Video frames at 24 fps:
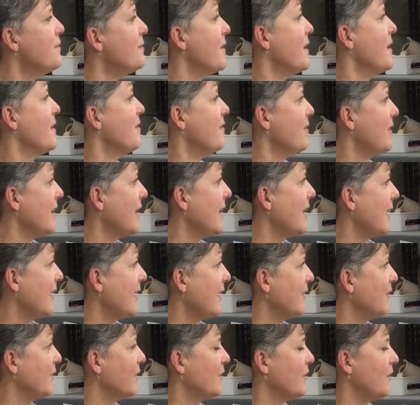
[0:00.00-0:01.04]
fun
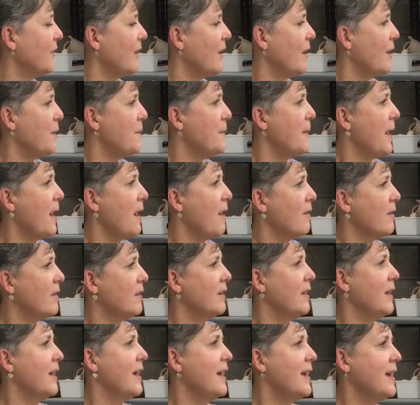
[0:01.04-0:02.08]
things about
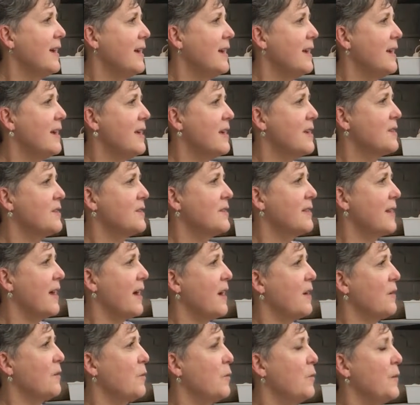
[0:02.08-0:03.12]
clay is
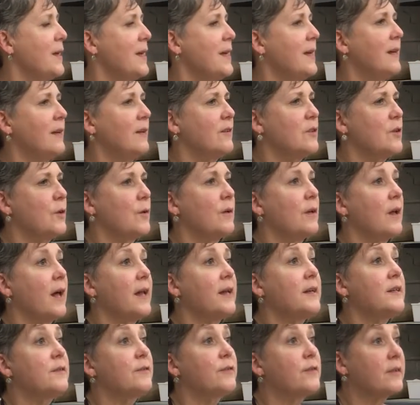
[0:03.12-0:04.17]
that we can do a
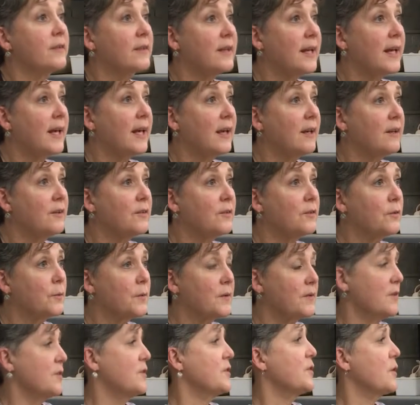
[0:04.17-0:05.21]
lot of different things
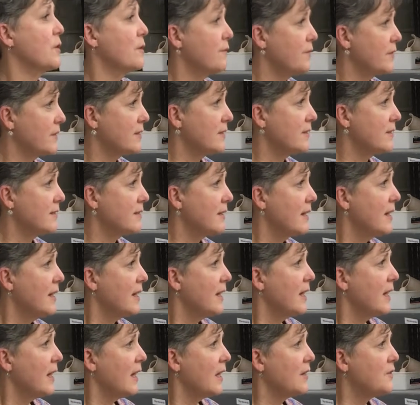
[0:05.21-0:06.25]
with the surface.
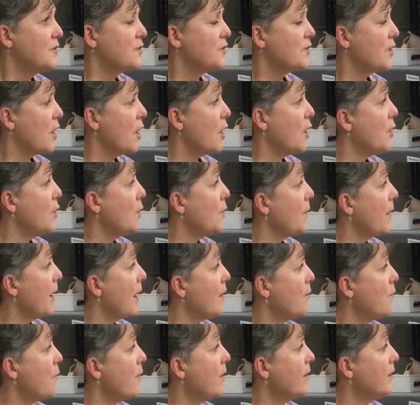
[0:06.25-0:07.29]
And so
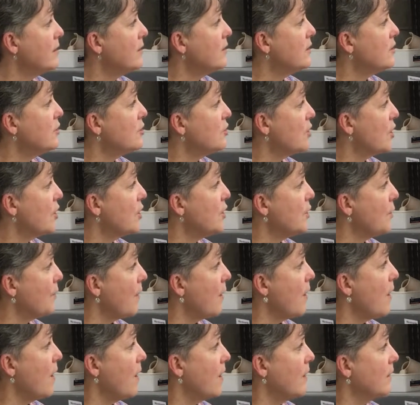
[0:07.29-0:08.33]
I wanted to show you
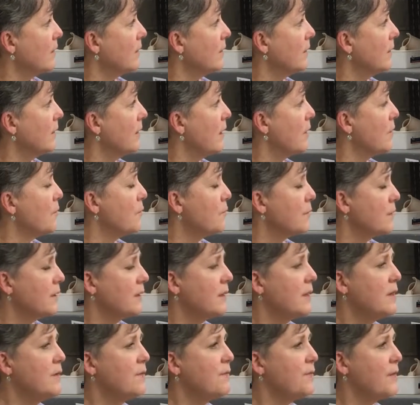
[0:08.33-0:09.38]
all a
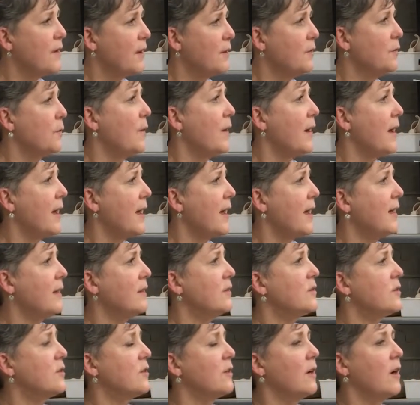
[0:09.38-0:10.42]
really fun way
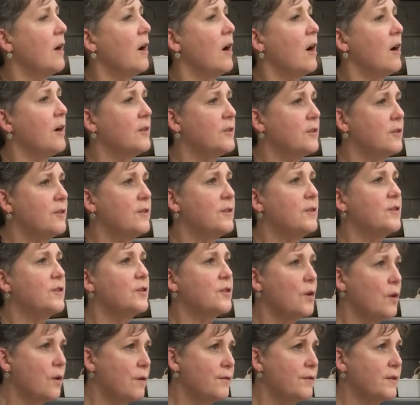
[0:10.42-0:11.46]
to alter the
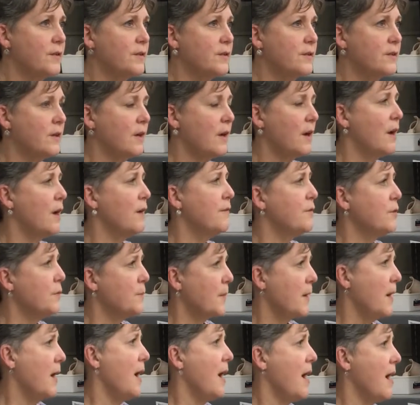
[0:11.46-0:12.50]
surface of your
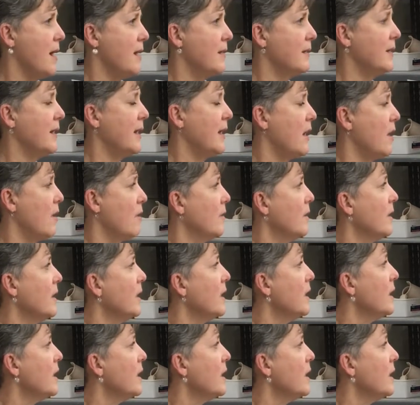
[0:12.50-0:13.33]
pipe. Now,